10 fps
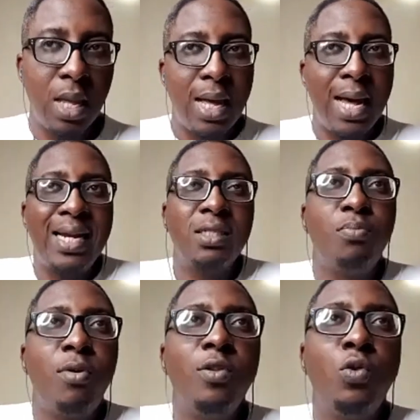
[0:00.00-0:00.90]
And that's the
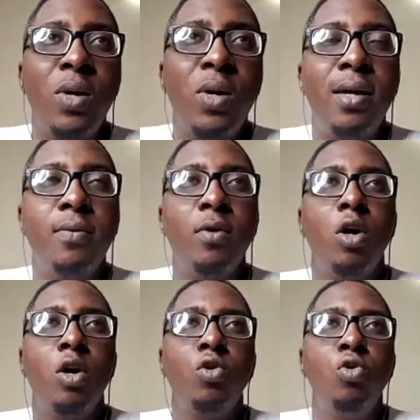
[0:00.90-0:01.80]
point where
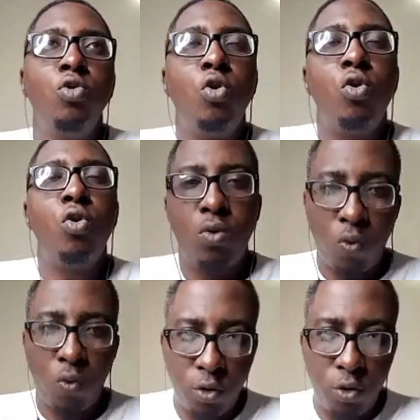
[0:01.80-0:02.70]
you know
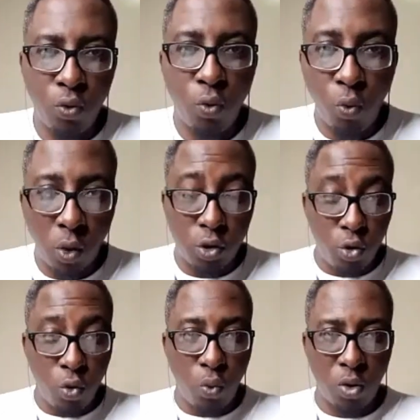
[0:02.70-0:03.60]
what you
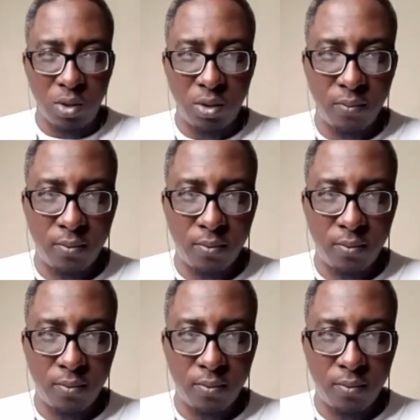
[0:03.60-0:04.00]
want,